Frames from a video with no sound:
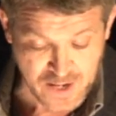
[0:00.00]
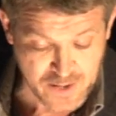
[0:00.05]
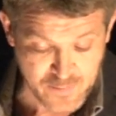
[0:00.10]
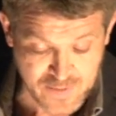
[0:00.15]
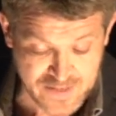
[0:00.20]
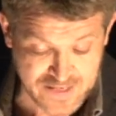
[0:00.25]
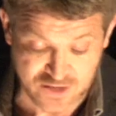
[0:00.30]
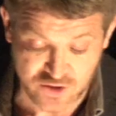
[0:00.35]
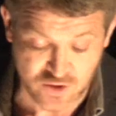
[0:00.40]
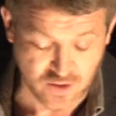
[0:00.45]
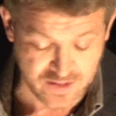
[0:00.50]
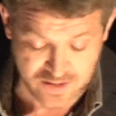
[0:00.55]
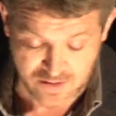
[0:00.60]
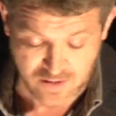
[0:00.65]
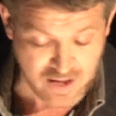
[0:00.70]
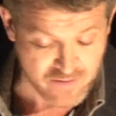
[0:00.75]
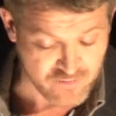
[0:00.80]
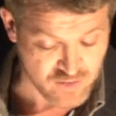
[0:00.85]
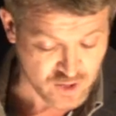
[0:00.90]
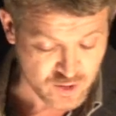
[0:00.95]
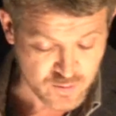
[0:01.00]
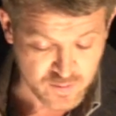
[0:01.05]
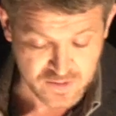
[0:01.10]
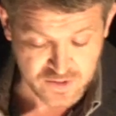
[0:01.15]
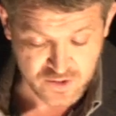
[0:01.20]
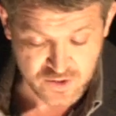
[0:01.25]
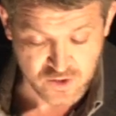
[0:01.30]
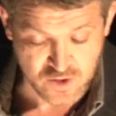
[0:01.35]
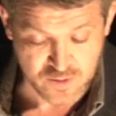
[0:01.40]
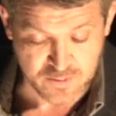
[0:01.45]
when he shot Lee Harvey Oswald,
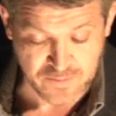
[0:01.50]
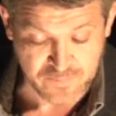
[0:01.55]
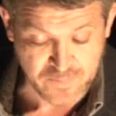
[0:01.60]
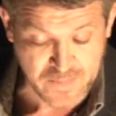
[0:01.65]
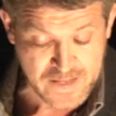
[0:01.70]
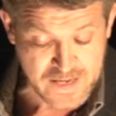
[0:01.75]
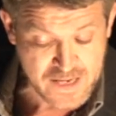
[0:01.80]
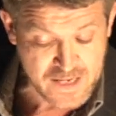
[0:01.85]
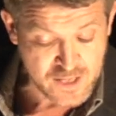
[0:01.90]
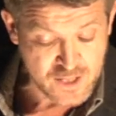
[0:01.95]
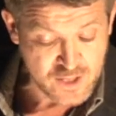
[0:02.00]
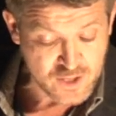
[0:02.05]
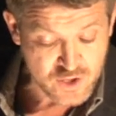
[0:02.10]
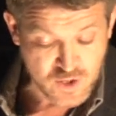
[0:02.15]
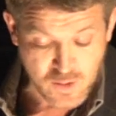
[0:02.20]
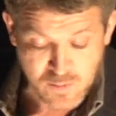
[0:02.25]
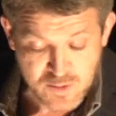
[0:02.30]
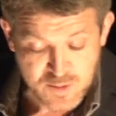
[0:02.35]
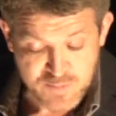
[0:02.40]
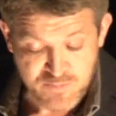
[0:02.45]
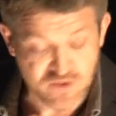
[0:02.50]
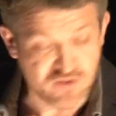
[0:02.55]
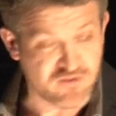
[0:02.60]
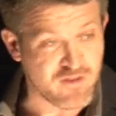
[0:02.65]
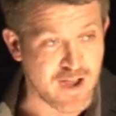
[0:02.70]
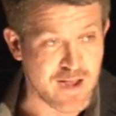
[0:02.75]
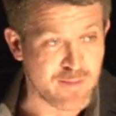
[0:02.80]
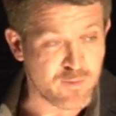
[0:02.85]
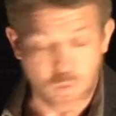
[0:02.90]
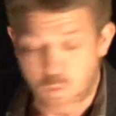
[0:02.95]
excuse me. So it was
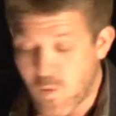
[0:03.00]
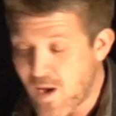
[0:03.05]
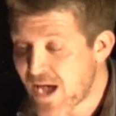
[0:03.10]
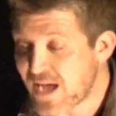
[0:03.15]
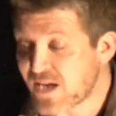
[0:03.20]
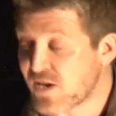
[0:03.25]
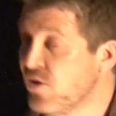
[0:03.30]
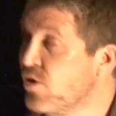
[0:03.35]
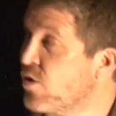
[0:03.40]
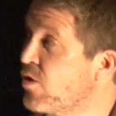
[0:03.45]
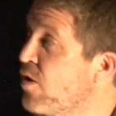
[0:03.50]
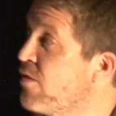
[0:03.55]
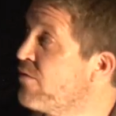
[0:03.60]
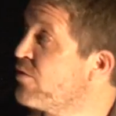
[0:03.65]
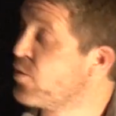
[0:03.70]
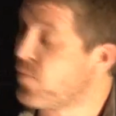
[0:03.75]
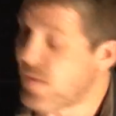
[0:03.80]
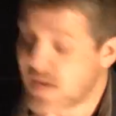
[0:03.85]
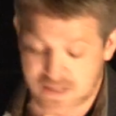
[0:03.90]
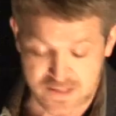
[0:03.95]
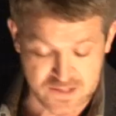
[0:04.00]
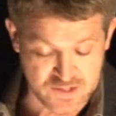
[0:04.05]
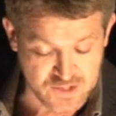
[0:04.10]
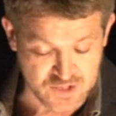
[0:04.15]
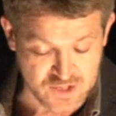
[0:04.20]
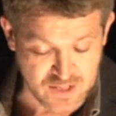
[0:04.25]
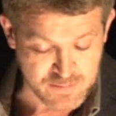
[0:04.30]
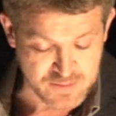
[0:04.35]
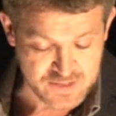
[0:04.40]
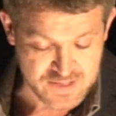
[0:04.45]
prescribed widely all over the world as a
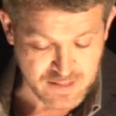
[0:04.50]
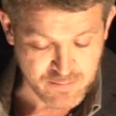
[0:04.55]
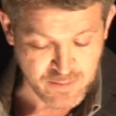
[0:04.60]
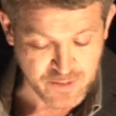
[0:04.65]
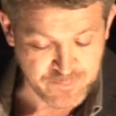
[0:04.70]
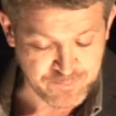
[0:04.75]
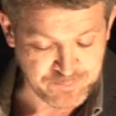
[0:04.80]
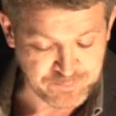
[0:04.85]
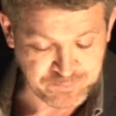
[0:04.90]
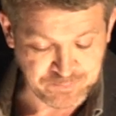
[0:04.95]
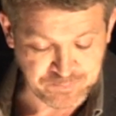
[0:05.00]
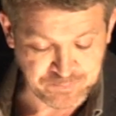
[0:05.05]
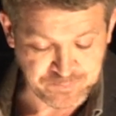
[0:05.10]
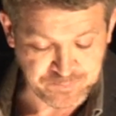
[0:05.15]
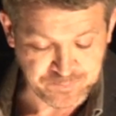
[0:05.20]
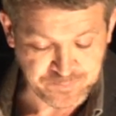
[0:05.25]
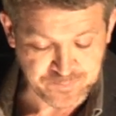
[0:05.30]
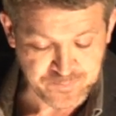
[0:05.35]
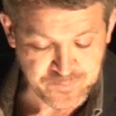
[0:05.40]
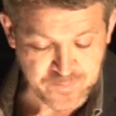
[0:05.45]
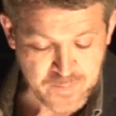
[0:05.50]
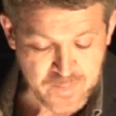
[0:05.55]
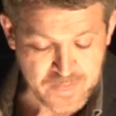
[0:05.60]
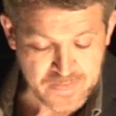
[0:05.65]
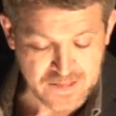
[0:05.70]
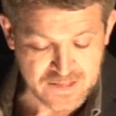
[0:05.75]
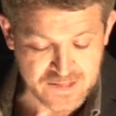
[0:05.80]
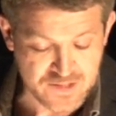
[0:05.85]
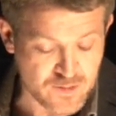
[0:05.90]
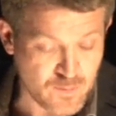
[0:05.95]
slimming tablet.
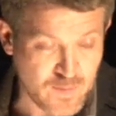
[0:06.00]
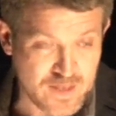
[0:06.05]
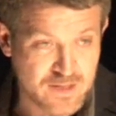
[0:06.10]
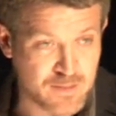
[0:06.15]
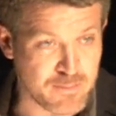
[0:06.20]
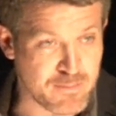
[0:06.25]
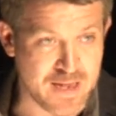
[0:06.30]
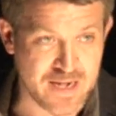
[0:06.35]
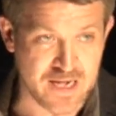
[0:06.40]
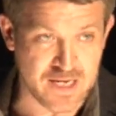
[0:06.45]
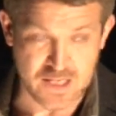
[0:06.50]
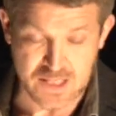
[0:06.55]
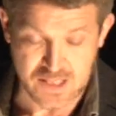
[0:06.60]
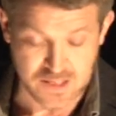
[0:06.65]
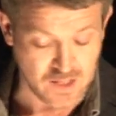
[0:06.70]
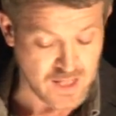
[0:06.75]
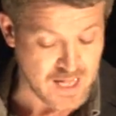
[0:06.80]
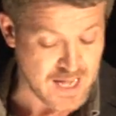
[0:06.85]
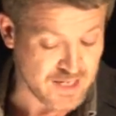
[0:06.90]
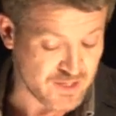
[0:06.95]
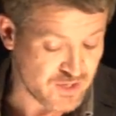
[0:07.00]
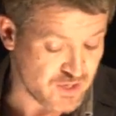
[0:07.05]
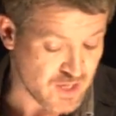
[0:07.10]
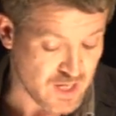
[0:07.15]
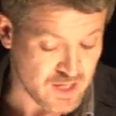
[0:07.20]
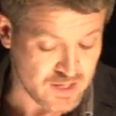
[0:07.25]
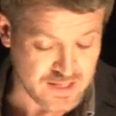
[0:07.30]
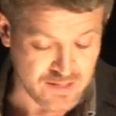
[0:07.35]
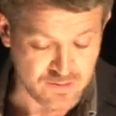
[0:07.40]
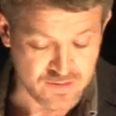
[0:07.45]
It's the way that many illegal highs
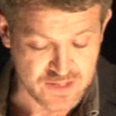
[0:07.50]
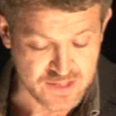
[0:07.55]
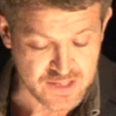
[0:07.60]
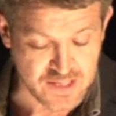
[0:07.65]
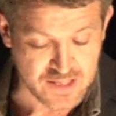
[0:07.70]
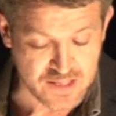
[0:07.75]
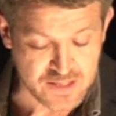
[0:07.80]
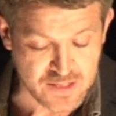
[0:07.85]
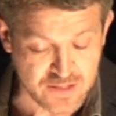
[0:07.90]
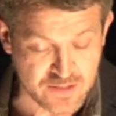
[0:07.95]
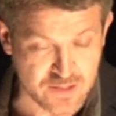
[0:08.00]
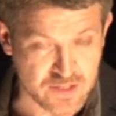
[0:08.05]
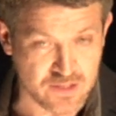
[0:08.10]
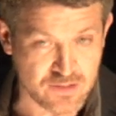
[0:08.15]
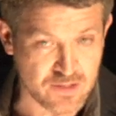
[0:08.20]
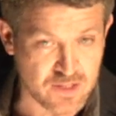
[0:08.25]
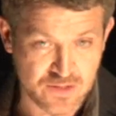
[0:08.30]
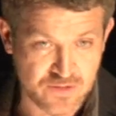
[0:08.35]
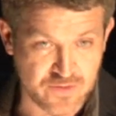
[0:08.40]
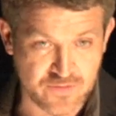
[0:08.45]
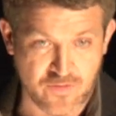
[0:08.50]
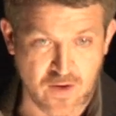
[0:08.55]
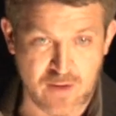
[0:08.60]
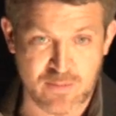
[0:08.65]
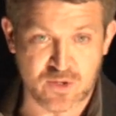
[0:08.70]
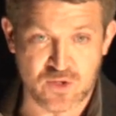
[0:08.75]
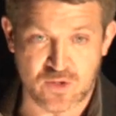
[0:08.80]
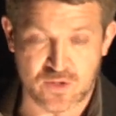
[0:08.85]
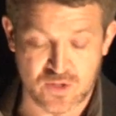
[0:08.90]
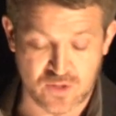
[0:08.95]
start out, isn't it, as
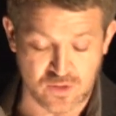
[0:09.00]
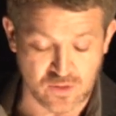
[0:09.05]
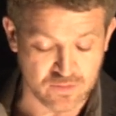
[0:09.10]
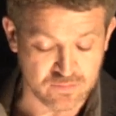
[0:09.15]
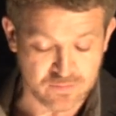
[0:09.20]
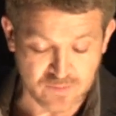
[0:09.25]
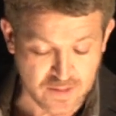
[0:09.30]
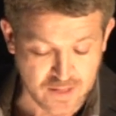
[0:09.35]
pharmaceutical